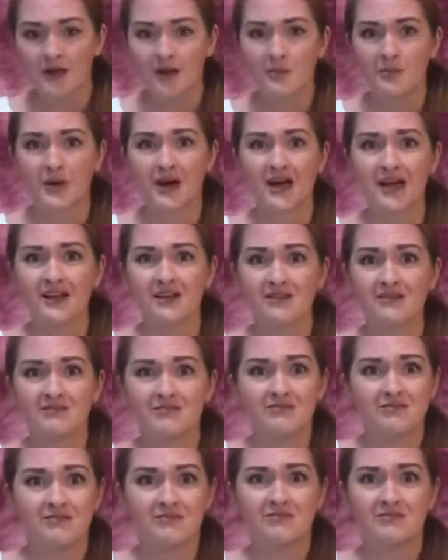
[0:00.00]
but
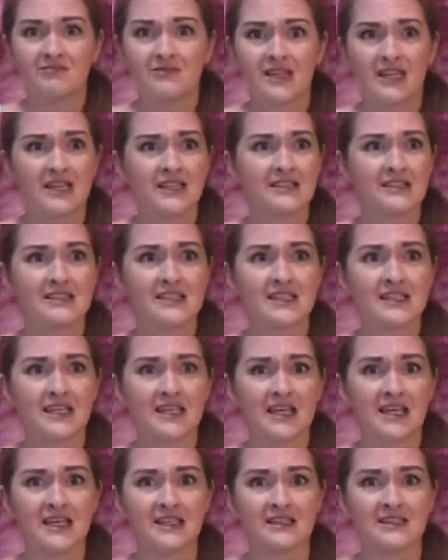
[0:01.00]
they didn't see the
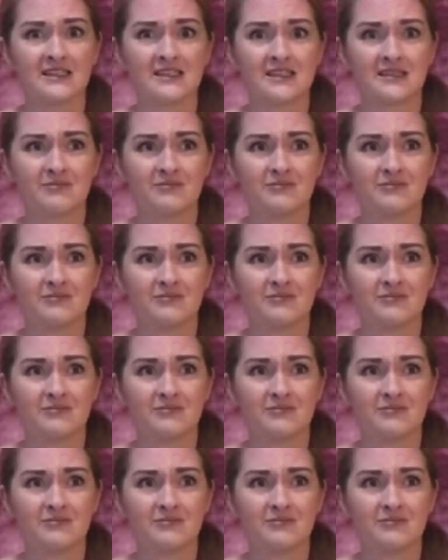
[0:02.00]
kids.